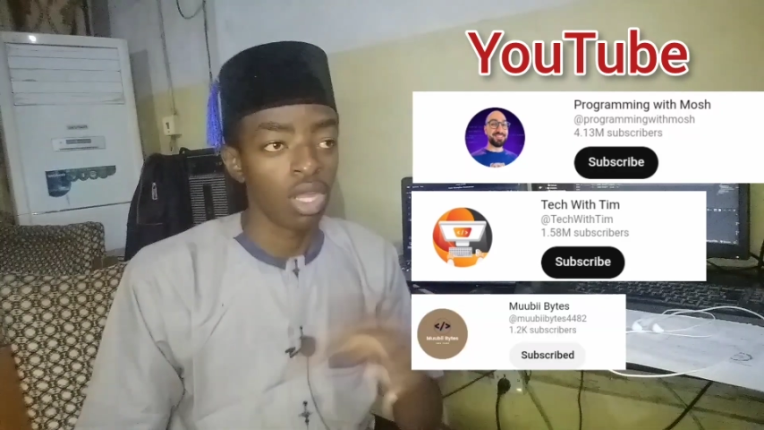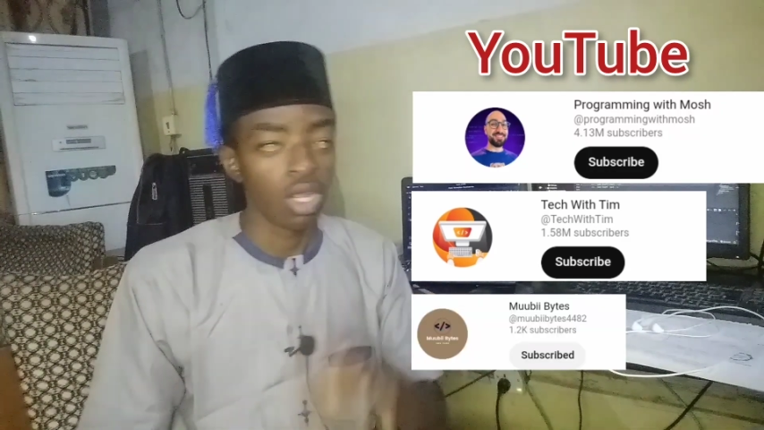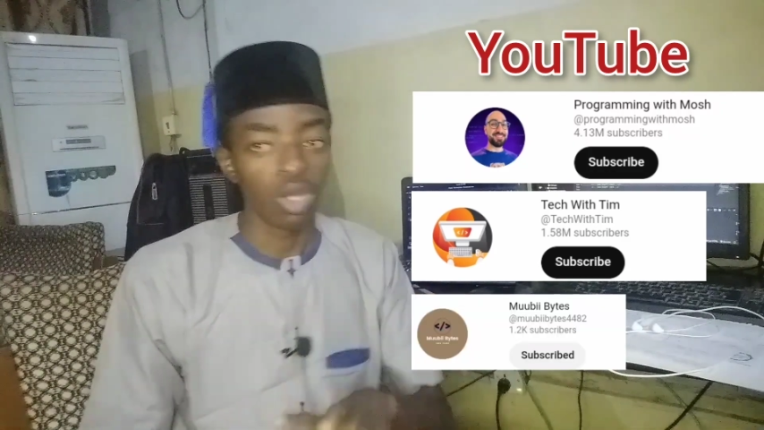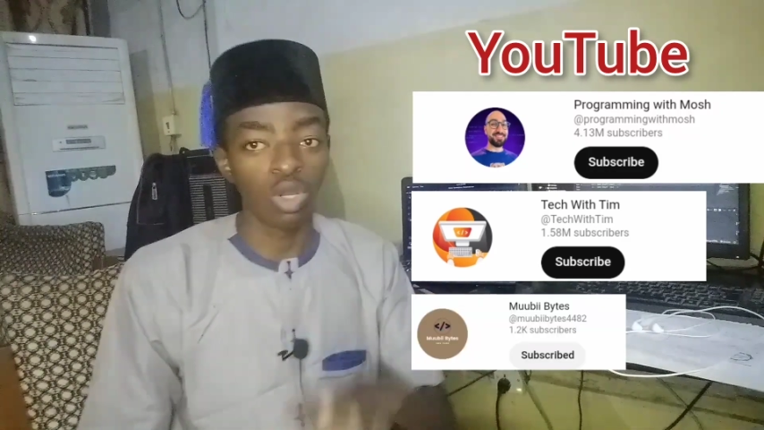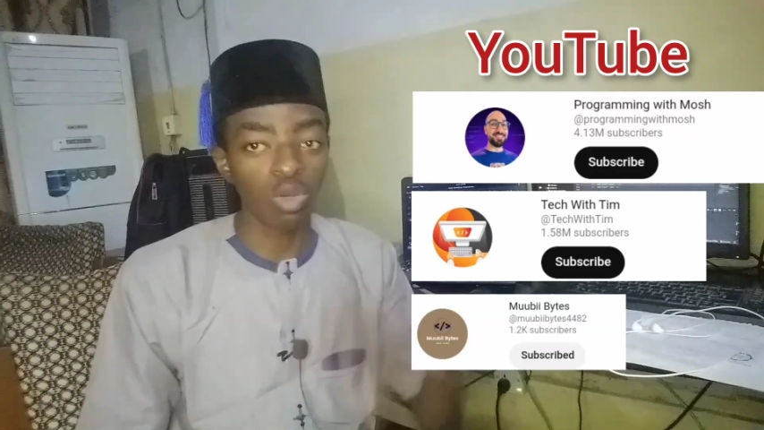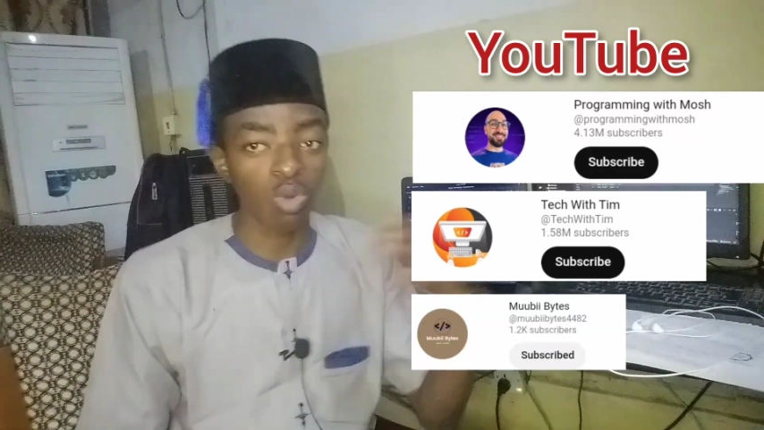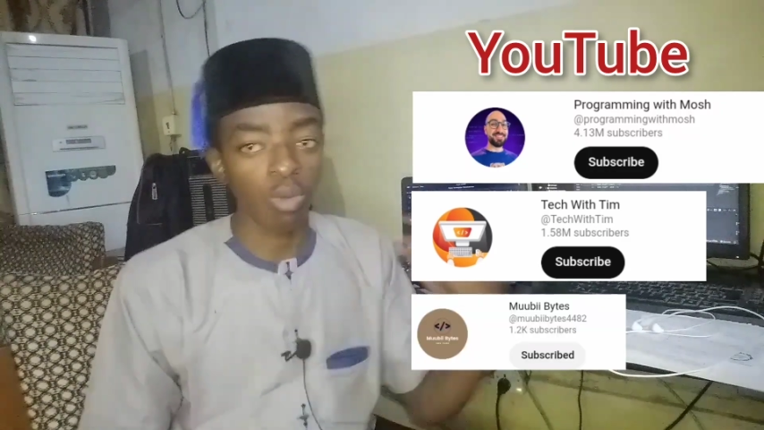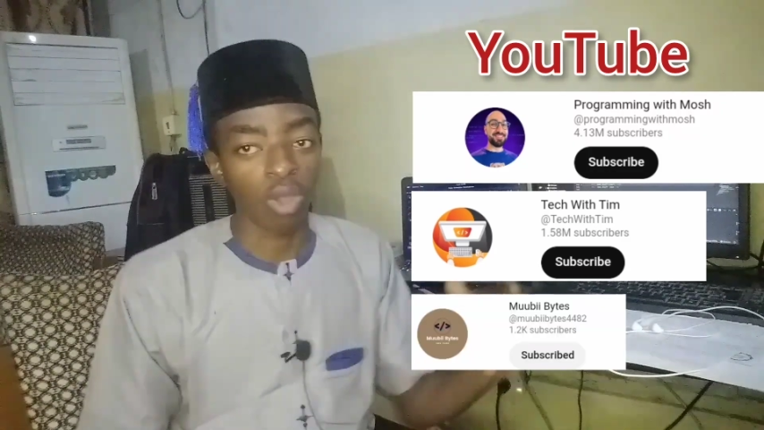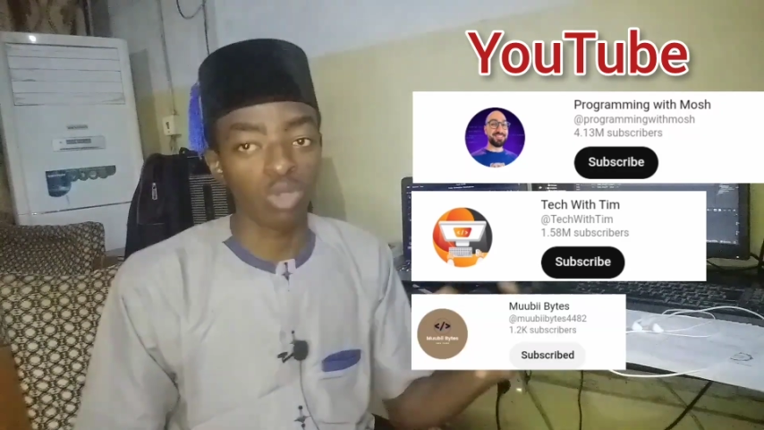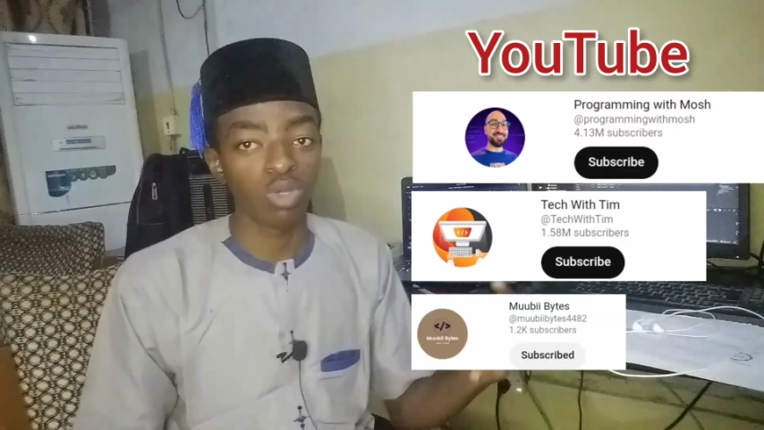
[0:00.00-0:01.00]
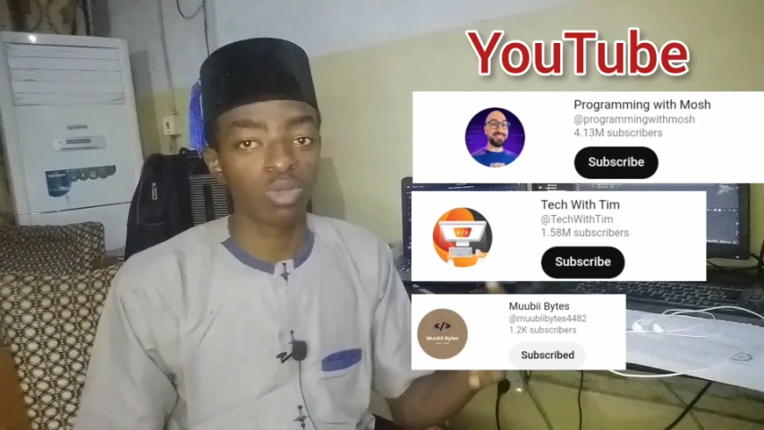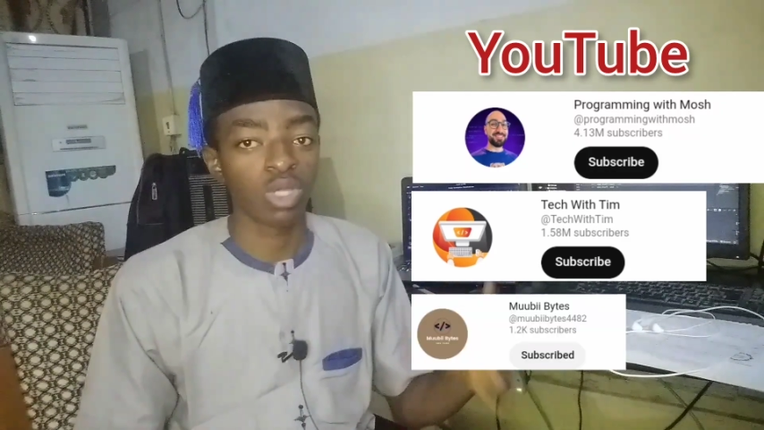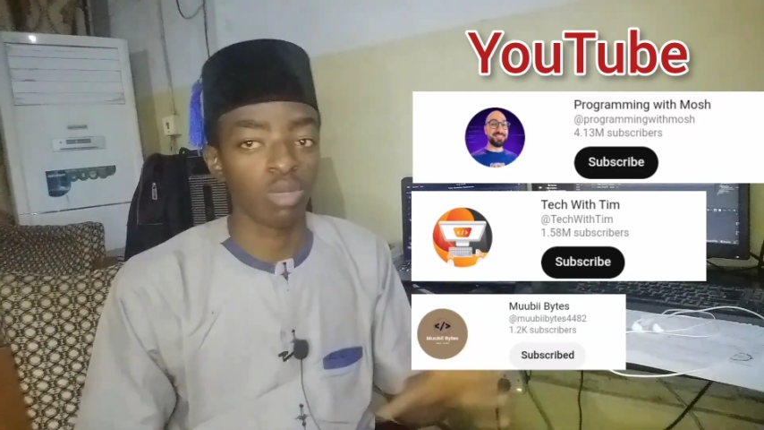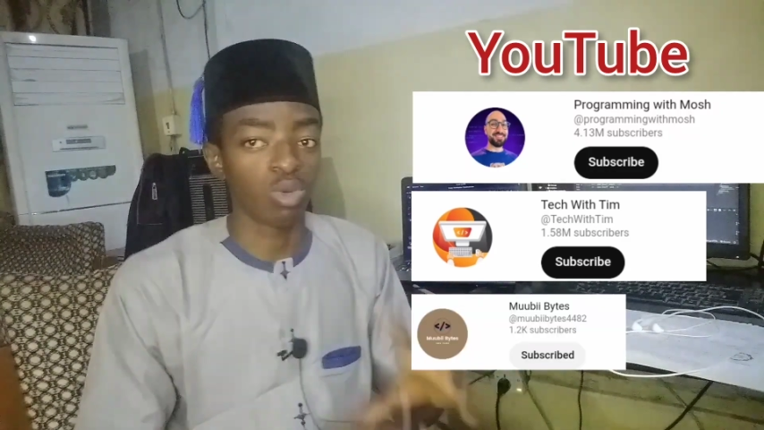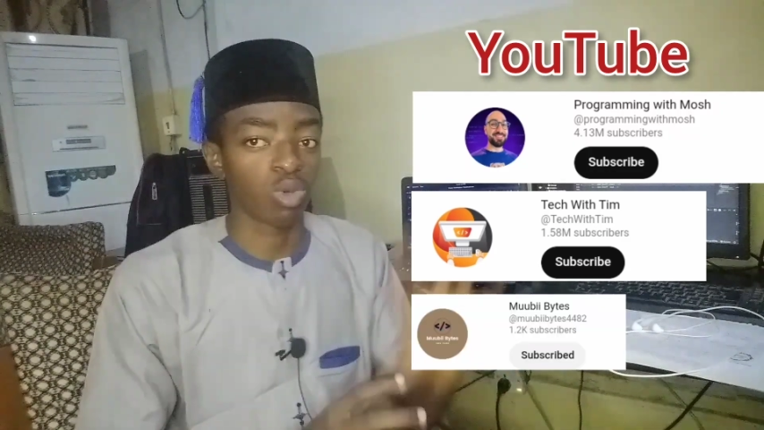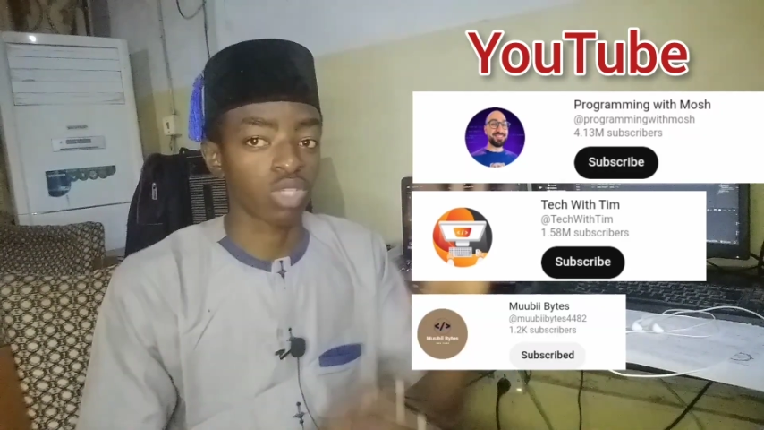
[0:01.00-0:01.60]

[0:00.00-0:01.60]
Look for my YouTube channel because